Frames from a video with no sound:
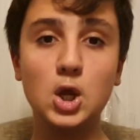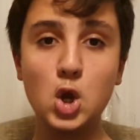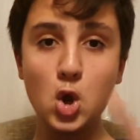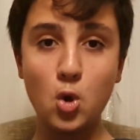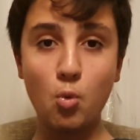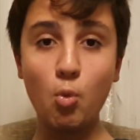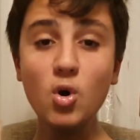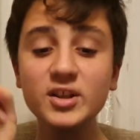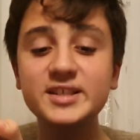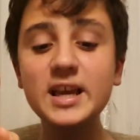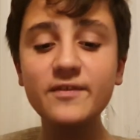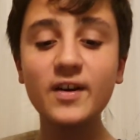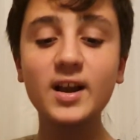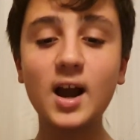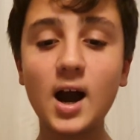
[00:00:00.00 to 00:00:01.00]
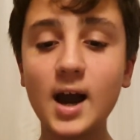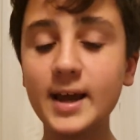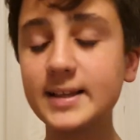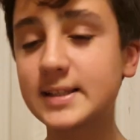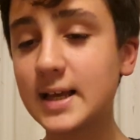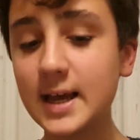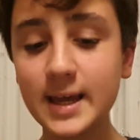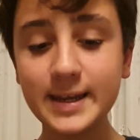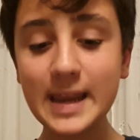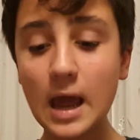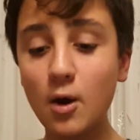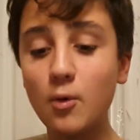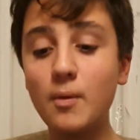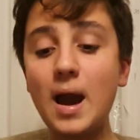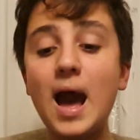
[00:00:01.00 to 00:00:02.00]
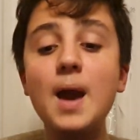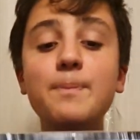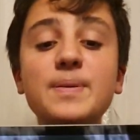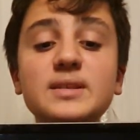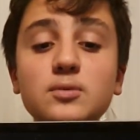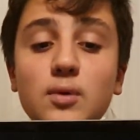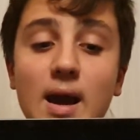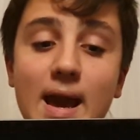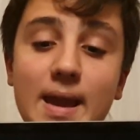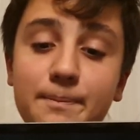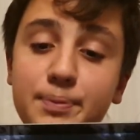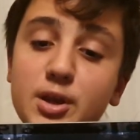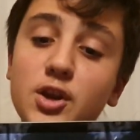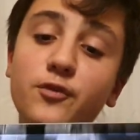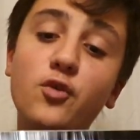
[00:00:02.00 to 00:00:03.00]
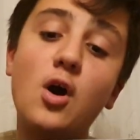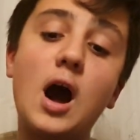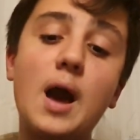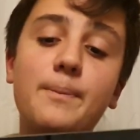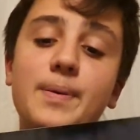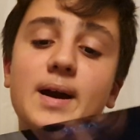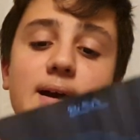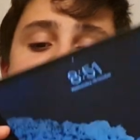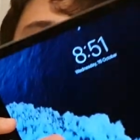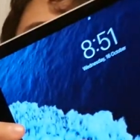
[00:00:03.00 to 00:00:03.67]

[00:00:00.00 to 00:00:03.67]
Whatever, guys. Now, iPad away. Beautiful iPad.